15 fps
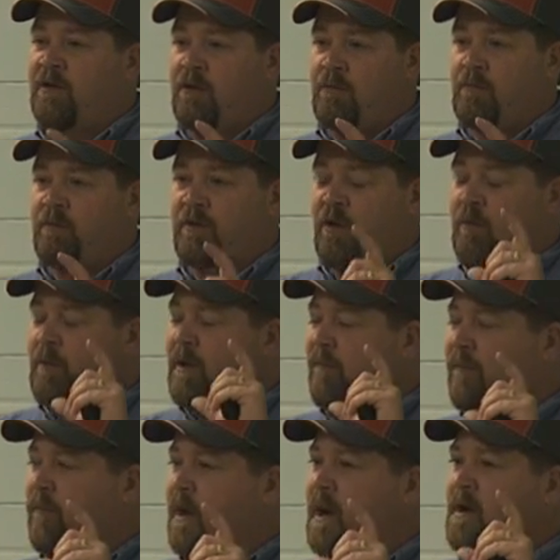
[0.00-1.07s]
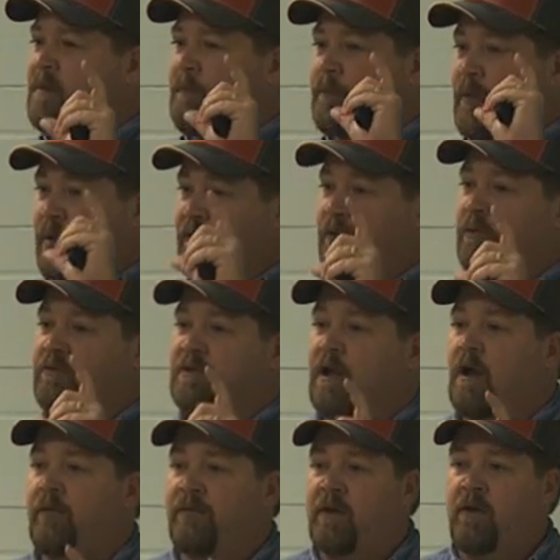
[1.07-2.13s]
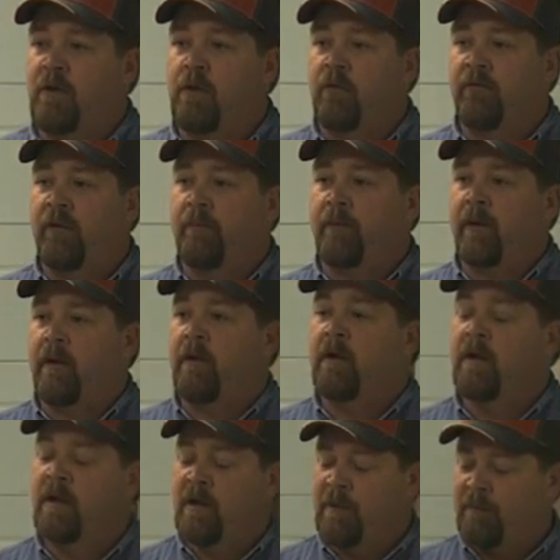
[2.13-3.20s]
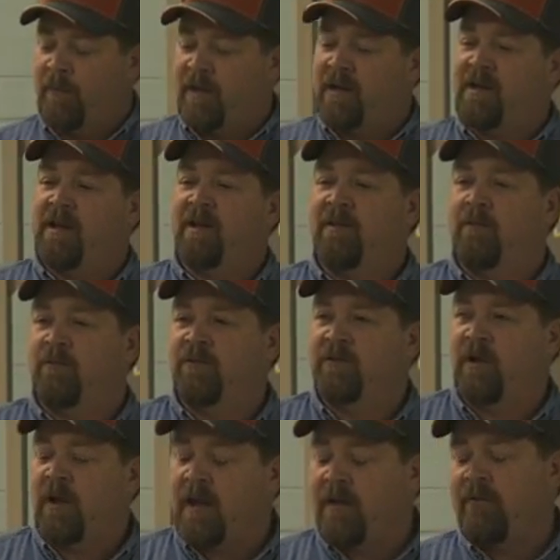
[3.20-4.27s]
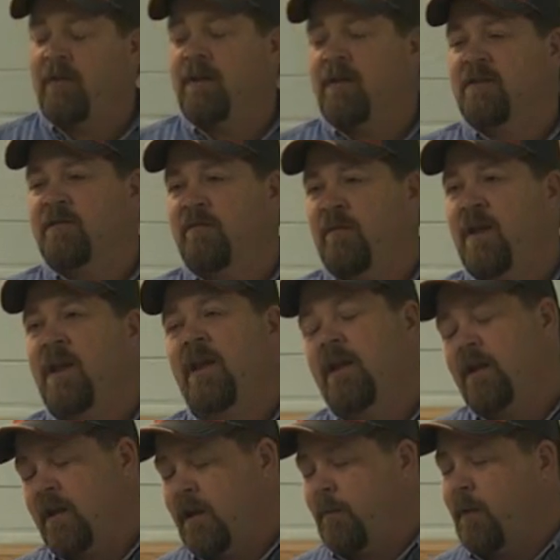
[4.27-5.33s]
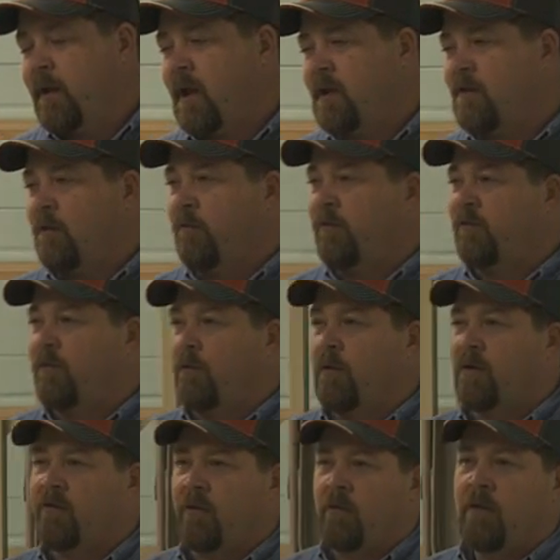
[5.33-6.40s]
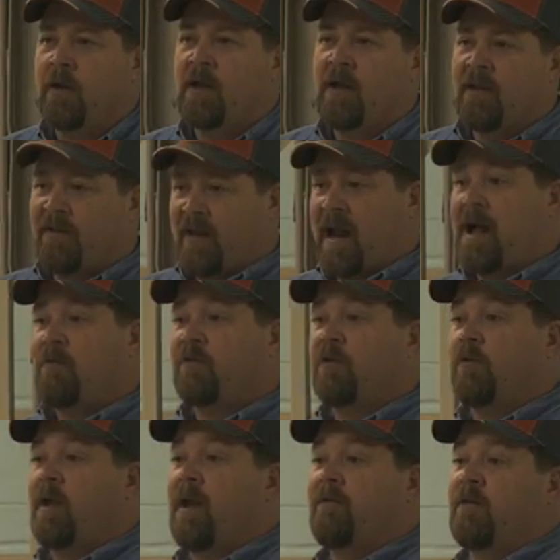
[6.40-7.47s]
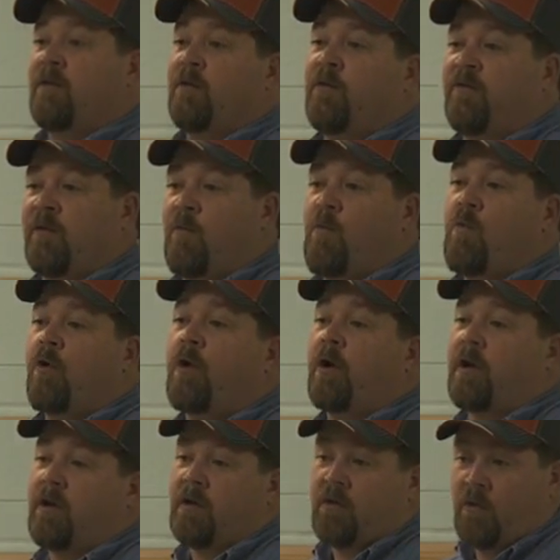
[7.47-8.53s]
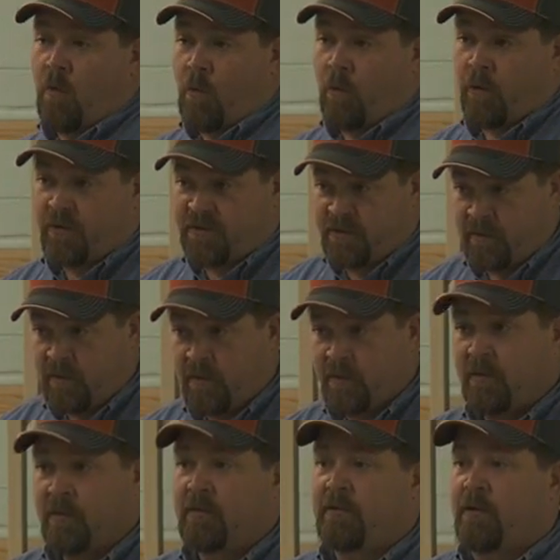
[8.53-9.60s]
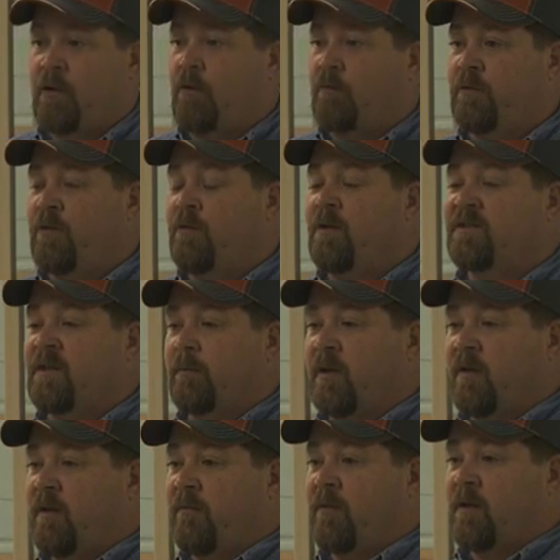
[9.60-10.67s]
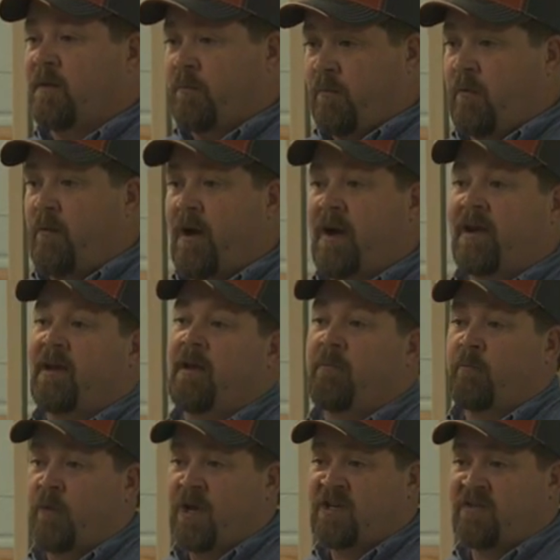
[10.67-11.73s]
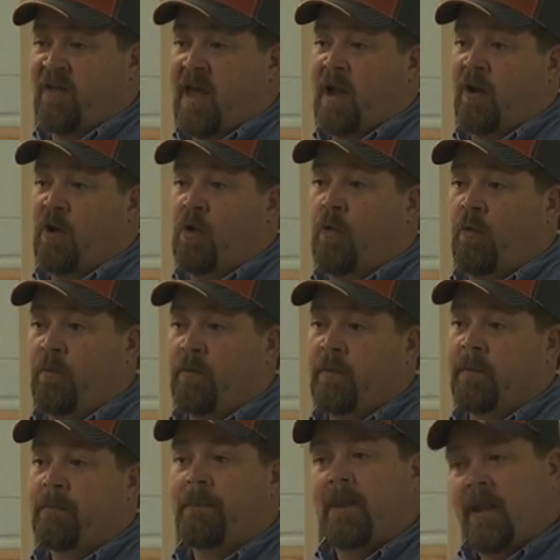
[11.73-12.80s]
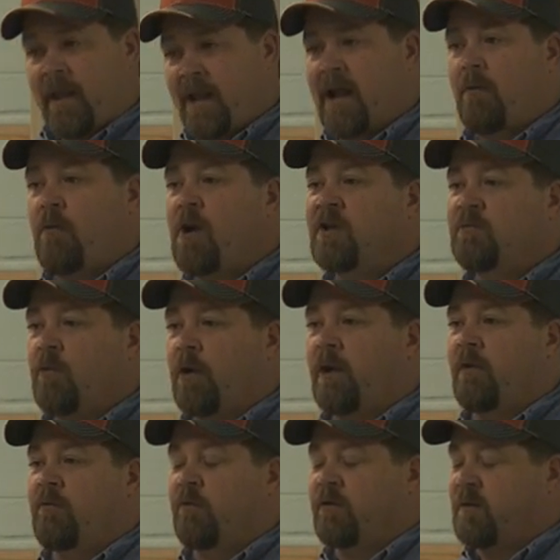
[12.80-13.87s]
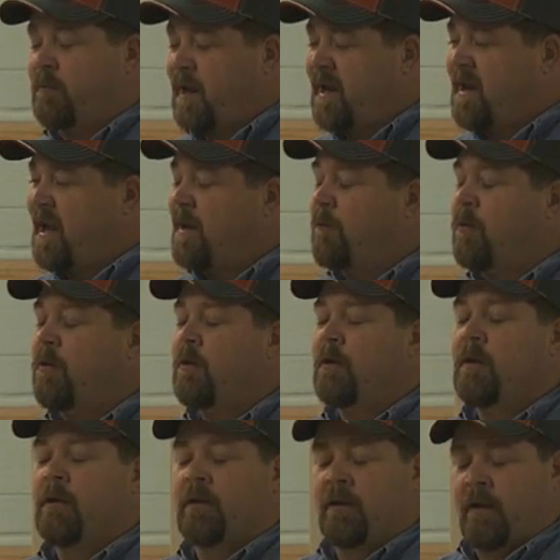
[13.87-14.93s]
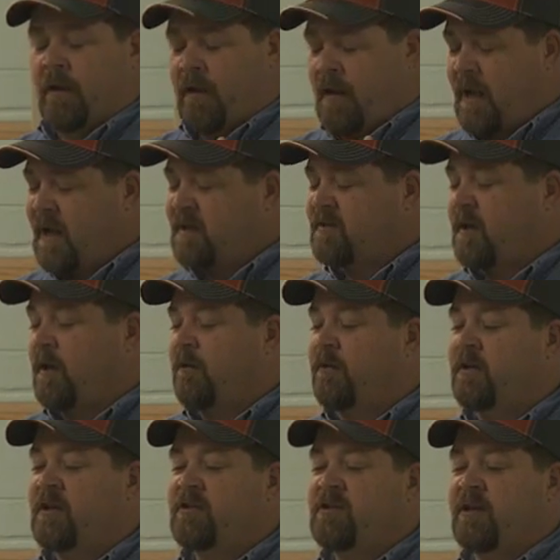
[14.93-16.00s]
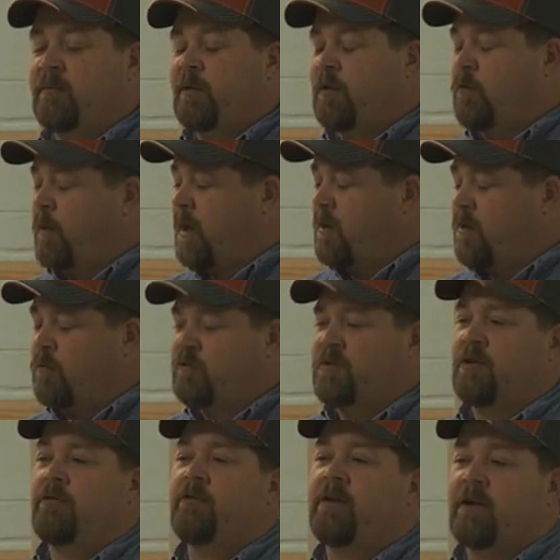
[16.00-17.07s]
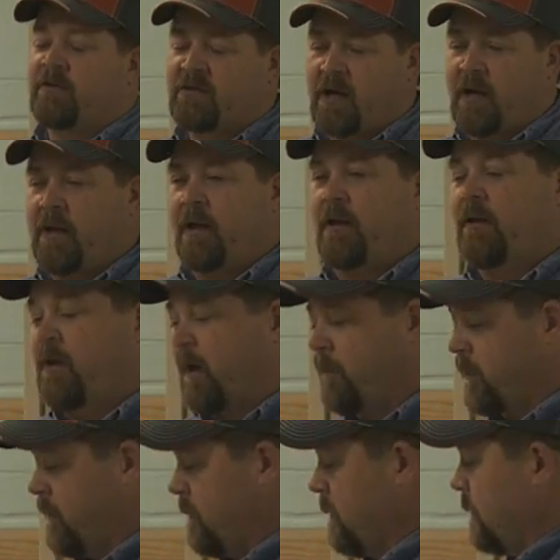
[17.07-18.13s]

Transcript: Don't be afraid to put those lofty goals up there. But it was evident to me and anybody I told the story to that I was going to have to do some work towards, doing something different to where I could reach that goal. And I was working towards it. My neighbor, a nice elderly gentleman who had no children, I was trying to get adopted.